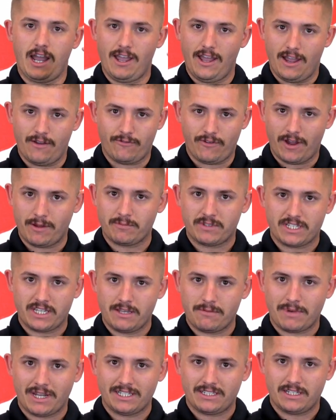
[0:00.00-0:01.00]
if I'm
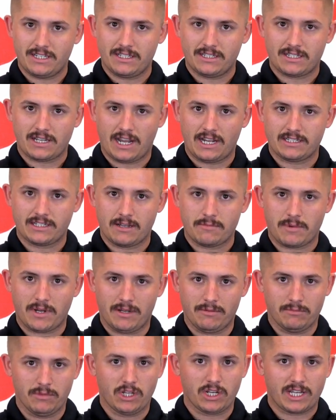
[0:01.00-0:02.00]
seeing my scene size up,
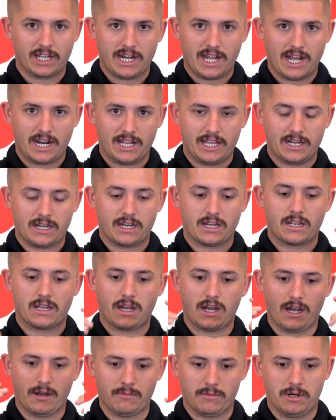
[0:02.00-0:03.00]
I'm looking at it,
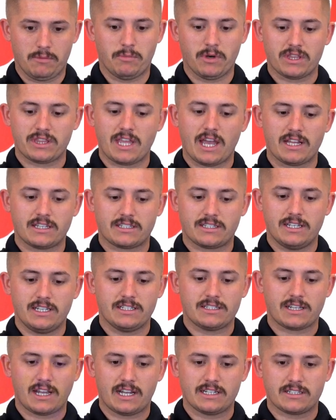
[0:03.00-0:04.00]
I'm going to put that
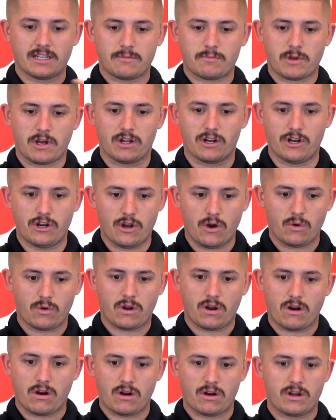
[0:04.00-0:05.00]
scene size up on a note
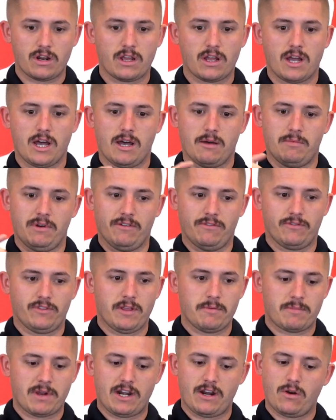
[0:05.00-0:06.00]
card, I'm going to
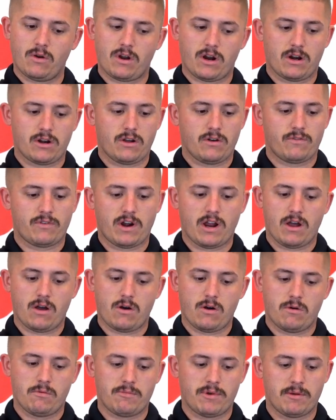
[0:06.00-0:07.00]
flip my note card over at
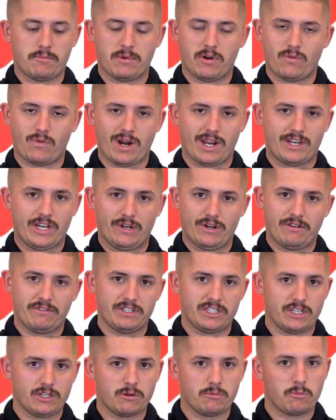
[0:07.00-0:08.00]
home, and I'm going to write down
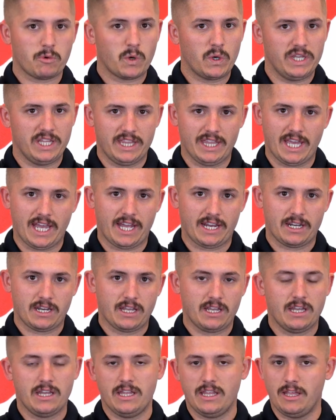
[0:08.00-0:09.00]
every single point in that.
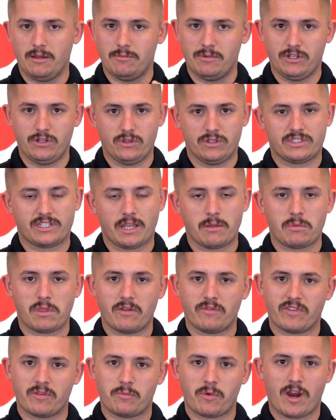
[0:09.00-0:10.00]
I'm going to do the same
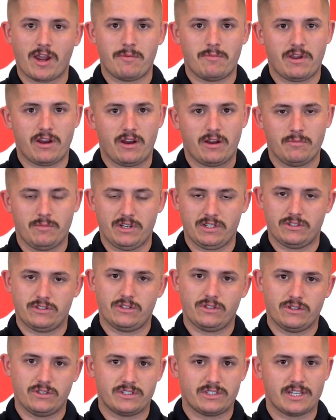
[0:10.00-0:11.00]
thing for primary, I'm going to
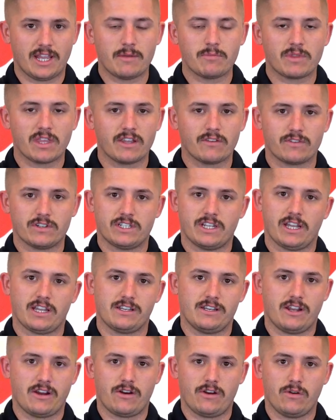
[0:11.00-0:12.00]
do the same thing for
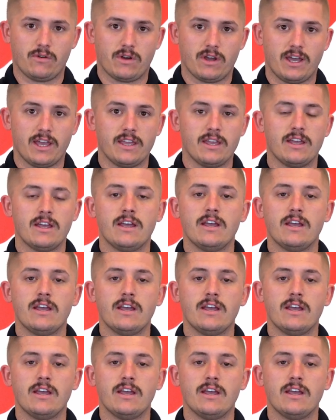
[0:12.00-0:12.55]
secondary, okay?